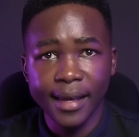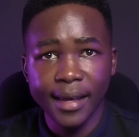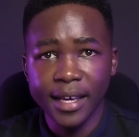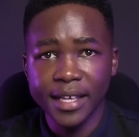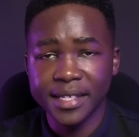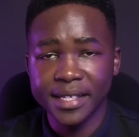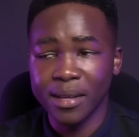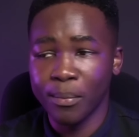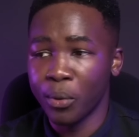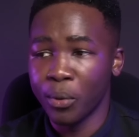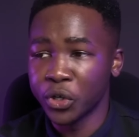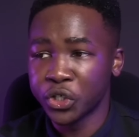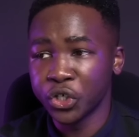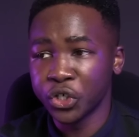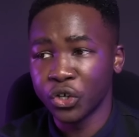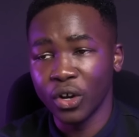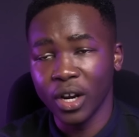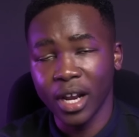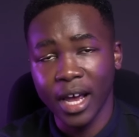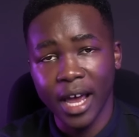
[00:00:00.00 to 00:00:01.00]
Is the
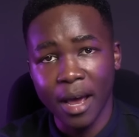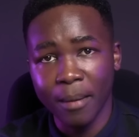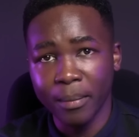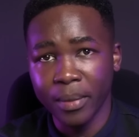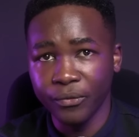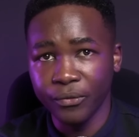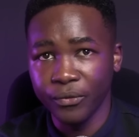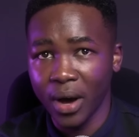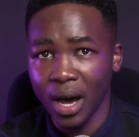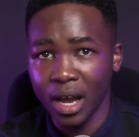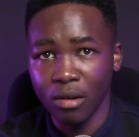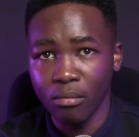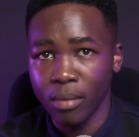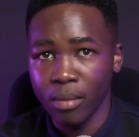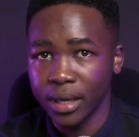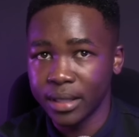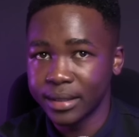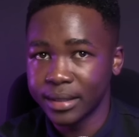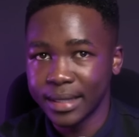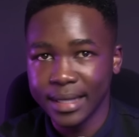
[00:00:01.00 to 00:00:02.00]
Portugal game the value
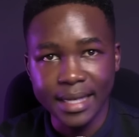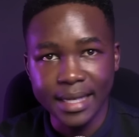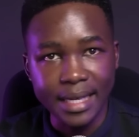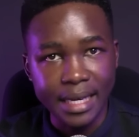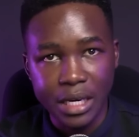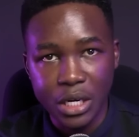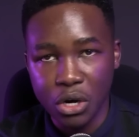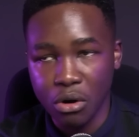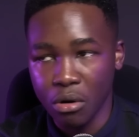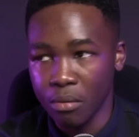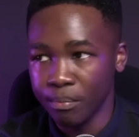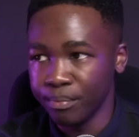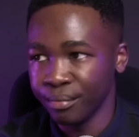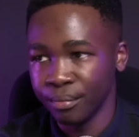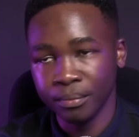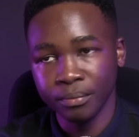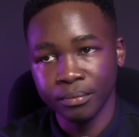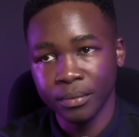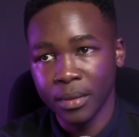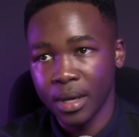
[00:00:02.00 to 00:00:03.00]
bet? Nope.
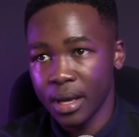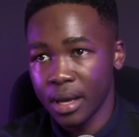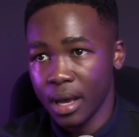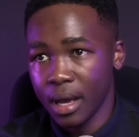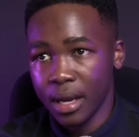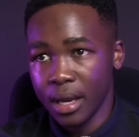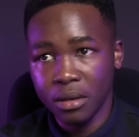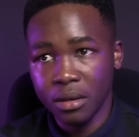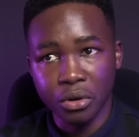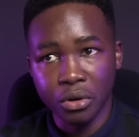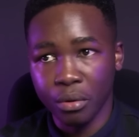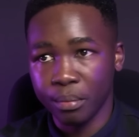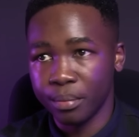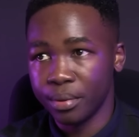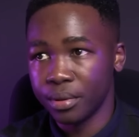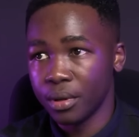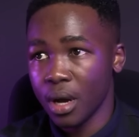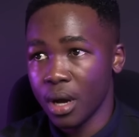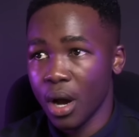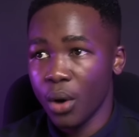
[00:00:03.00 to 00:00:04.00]
Nope.
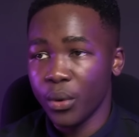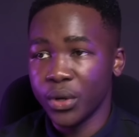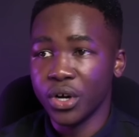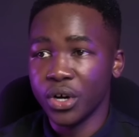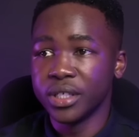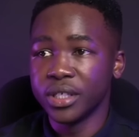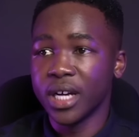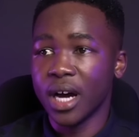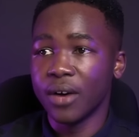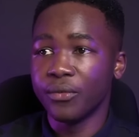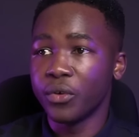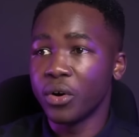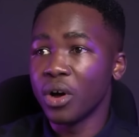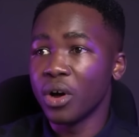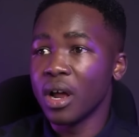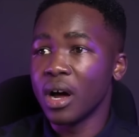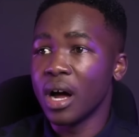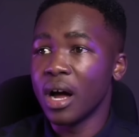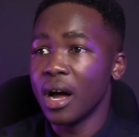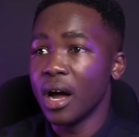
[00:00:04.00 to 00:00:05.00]
We don't have
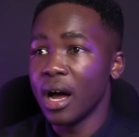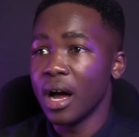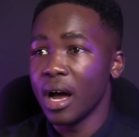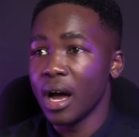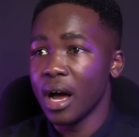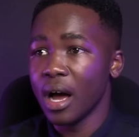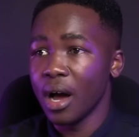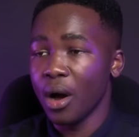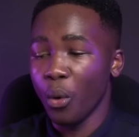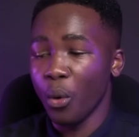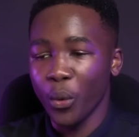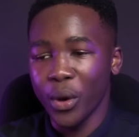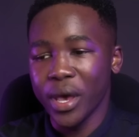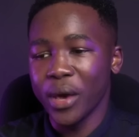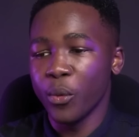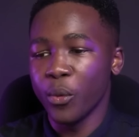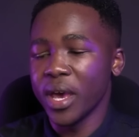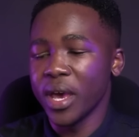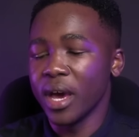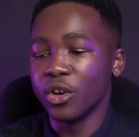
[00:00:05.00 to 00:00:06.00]
corner.
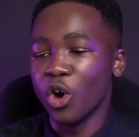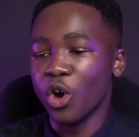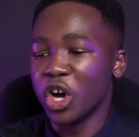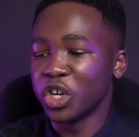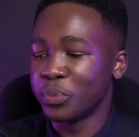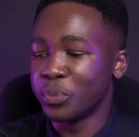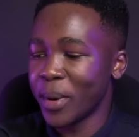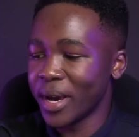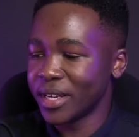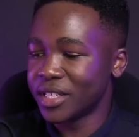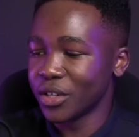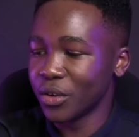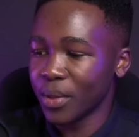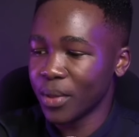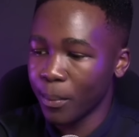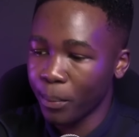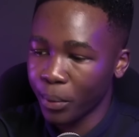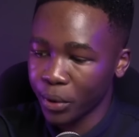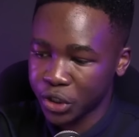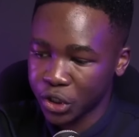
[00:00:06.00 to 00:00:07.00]
We are not betting on
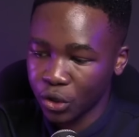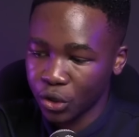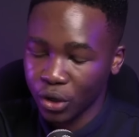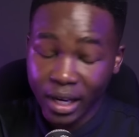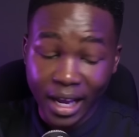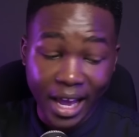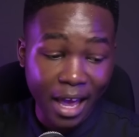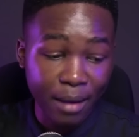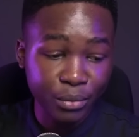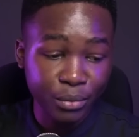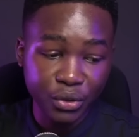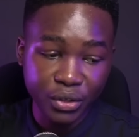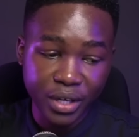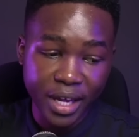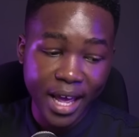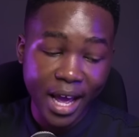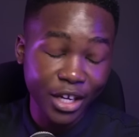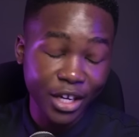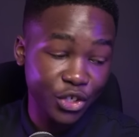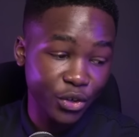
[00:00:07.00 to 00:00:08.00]
the Portugal game
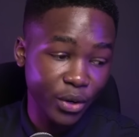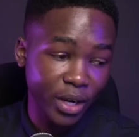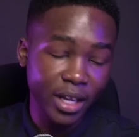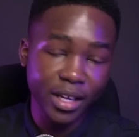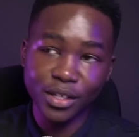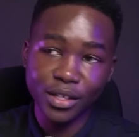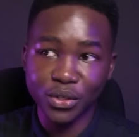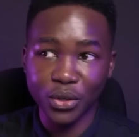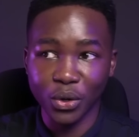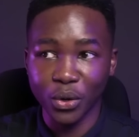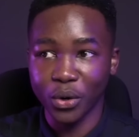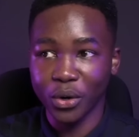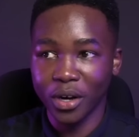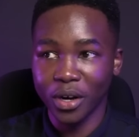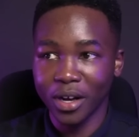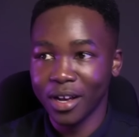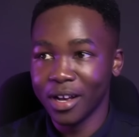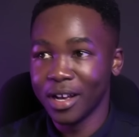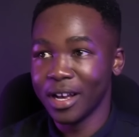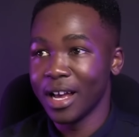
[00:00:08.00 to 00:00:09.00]
today, actually, so
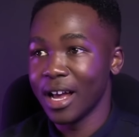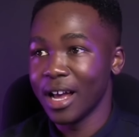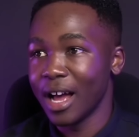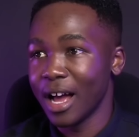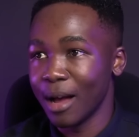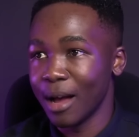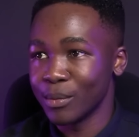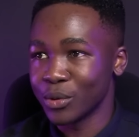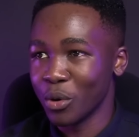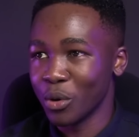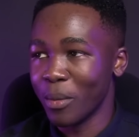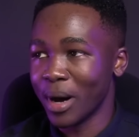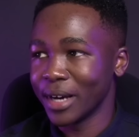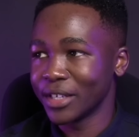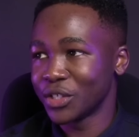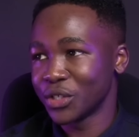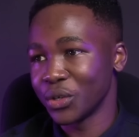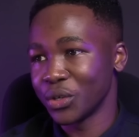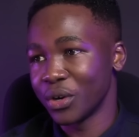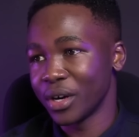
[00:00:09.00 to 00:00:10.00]
I'm so much
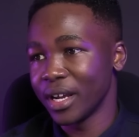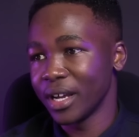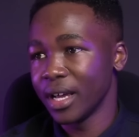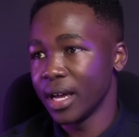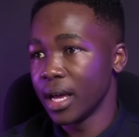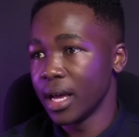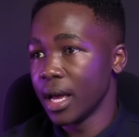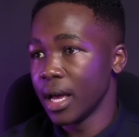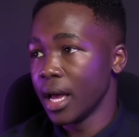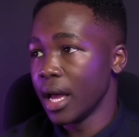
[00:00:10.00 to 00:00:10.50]
sorry.